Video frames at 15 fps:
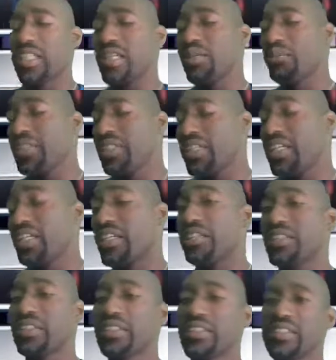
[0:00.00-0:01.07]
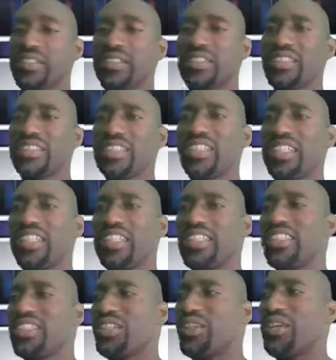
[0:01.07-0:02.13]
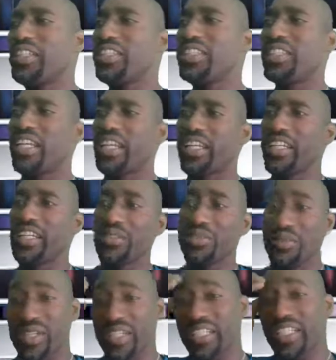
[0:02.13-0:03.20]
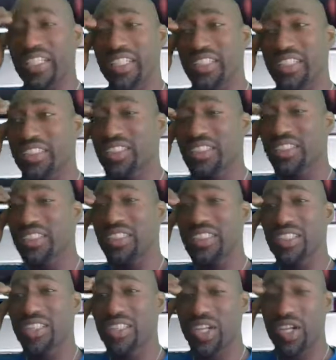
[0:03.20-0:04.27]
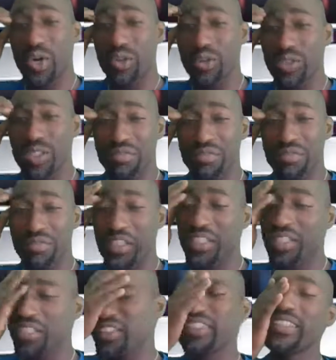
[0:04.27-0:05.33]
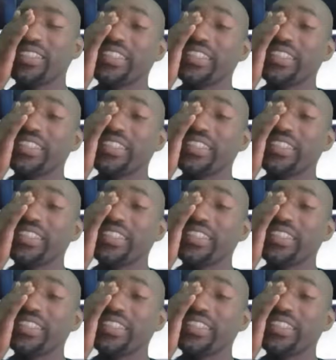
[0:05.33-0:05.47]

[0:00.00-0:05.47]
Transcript: But, yeah, it's just crazy. Like, one of his co-defendants,